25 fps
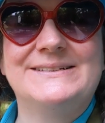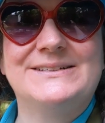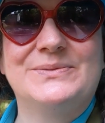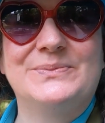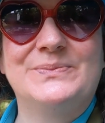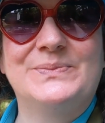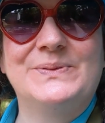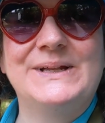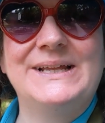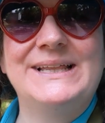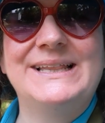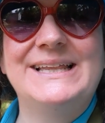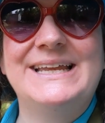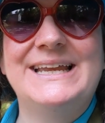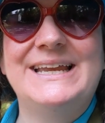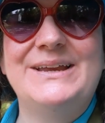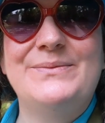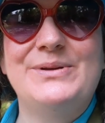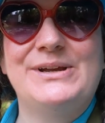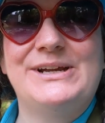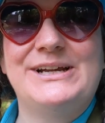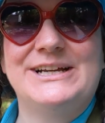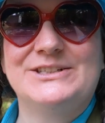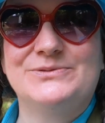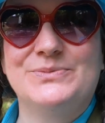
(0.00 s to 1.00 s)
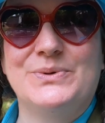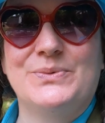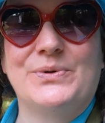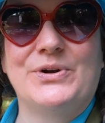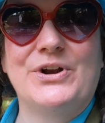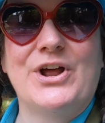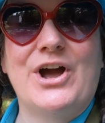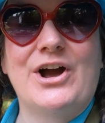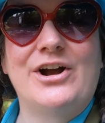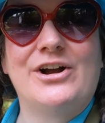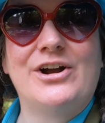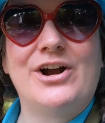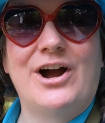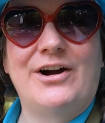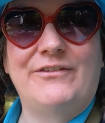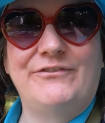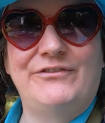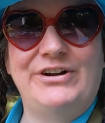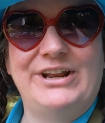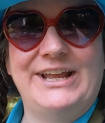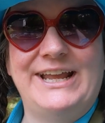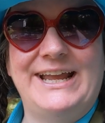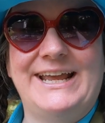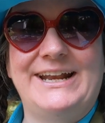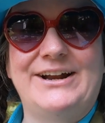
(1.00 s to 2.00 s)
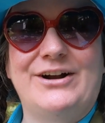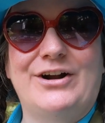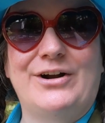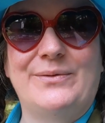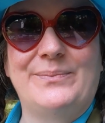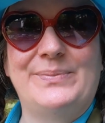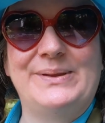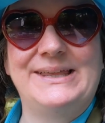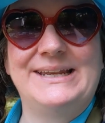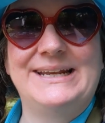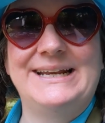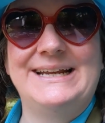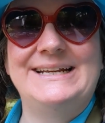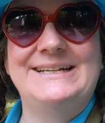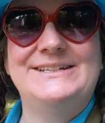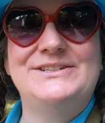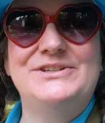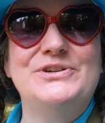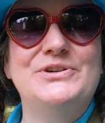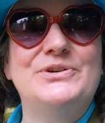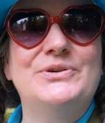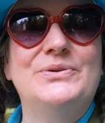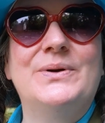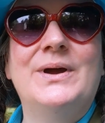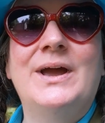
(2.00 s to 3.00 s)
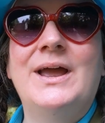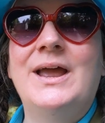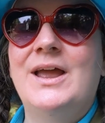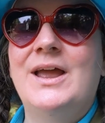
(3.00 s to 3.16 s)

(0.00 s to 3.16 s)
completely because we were not confident in our ability to